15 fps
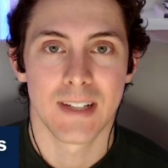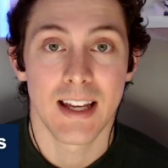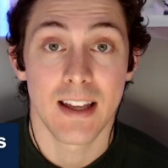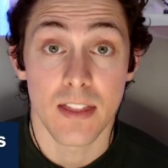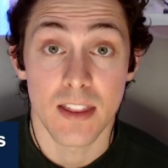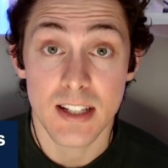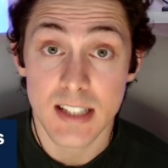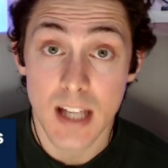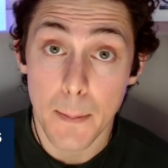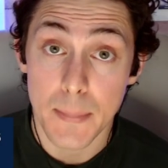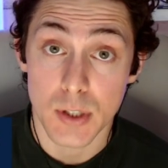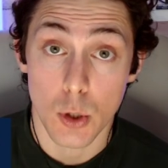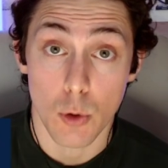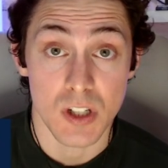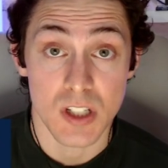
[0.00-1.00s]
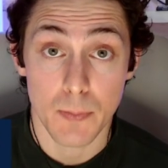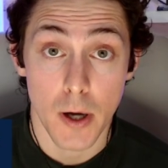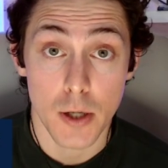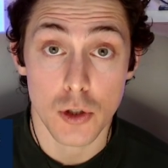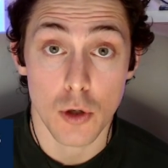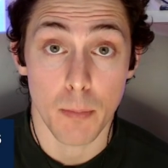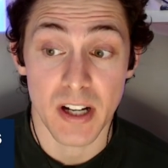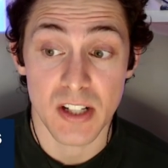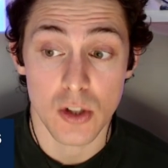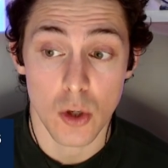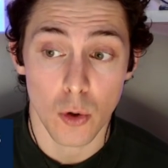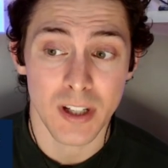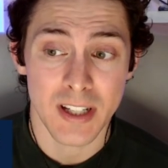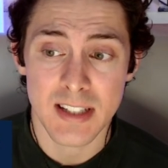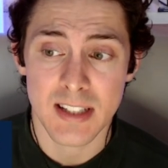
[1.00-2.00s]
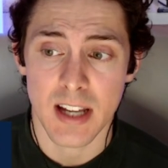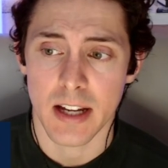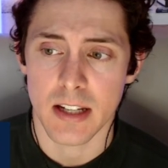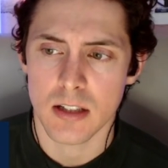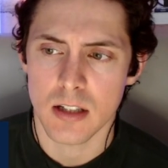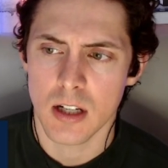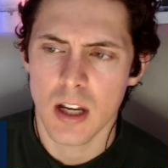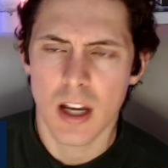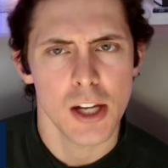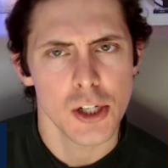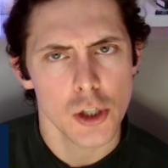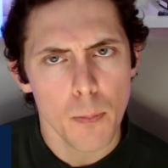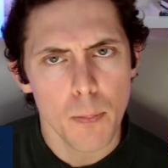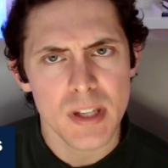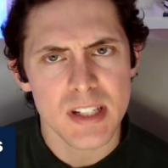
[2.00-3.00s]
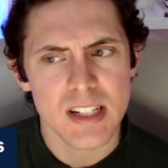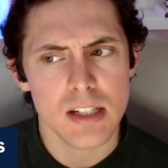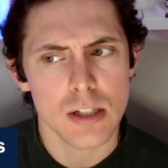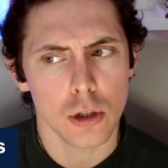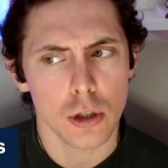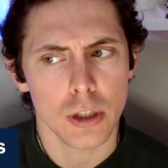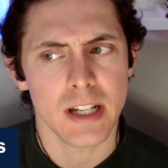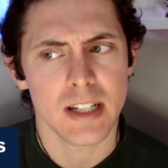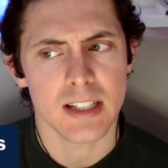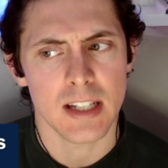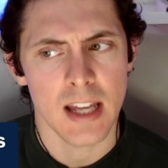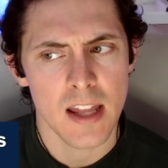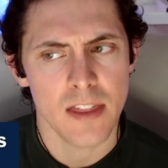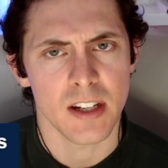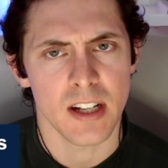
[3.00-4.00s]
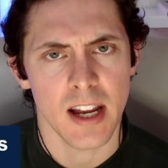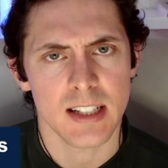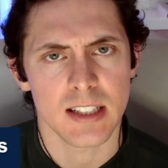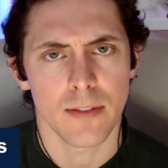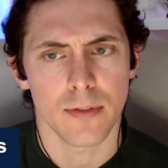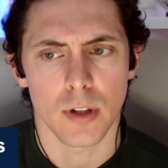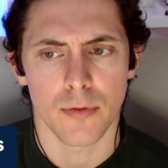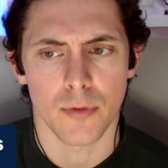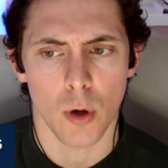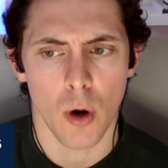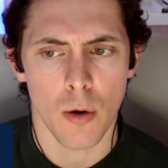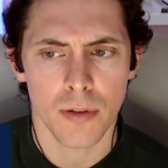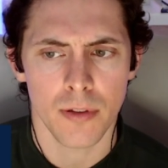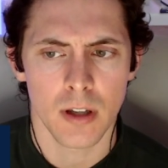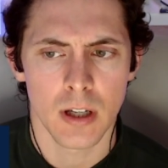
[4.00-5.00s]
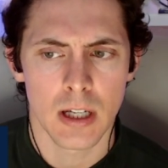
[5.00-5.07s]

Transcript: This episode is sponsored by Sol Insights. Is your business looking to hit the next level of growth?